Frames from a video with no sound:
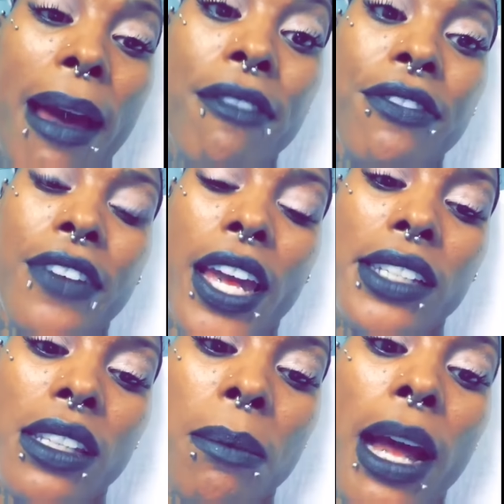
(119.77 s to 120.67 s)
my
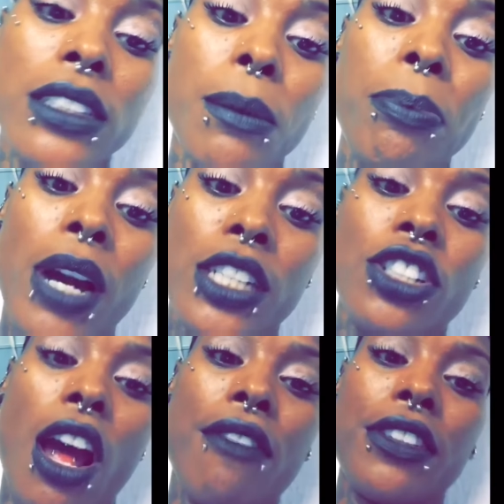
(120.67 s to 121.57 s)
face. I'm about to
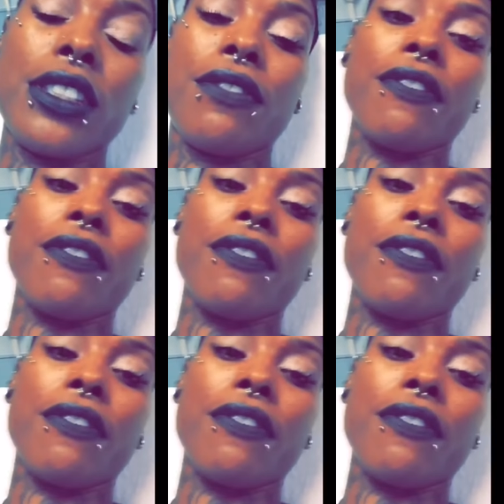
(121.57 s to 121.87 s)
punch off his